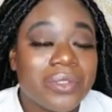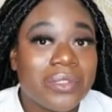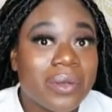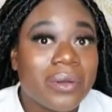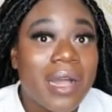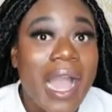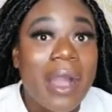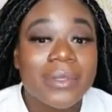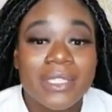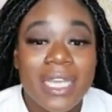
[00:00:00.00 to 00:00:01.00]
So
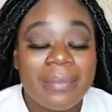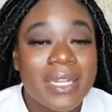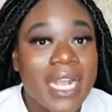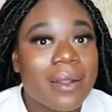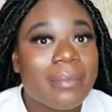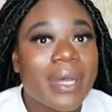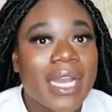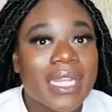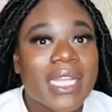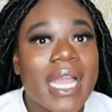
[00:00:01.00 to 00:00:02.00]
I was keeping that in mind.